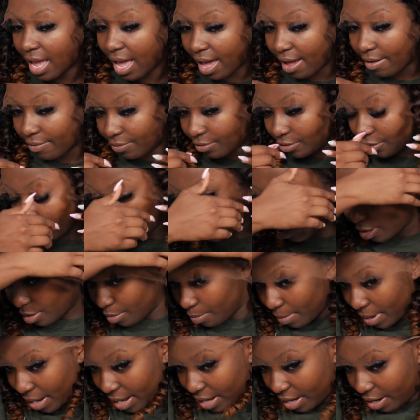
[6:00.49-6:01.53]
after
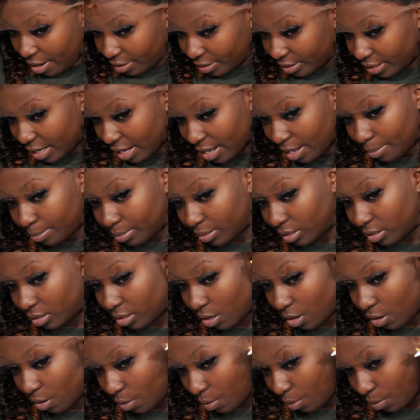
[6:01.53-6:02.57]
my ear tabs.
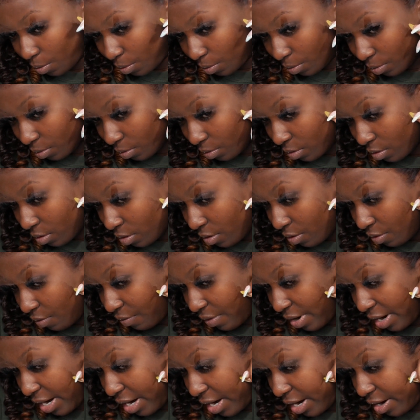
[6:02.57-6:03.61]
So
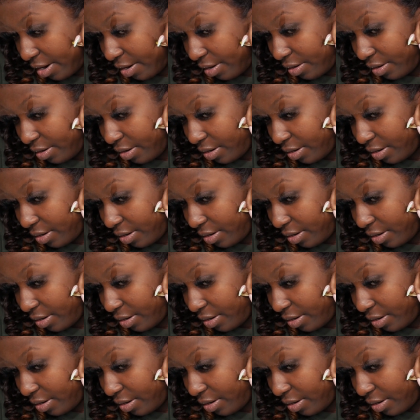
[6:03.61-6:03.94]
right here.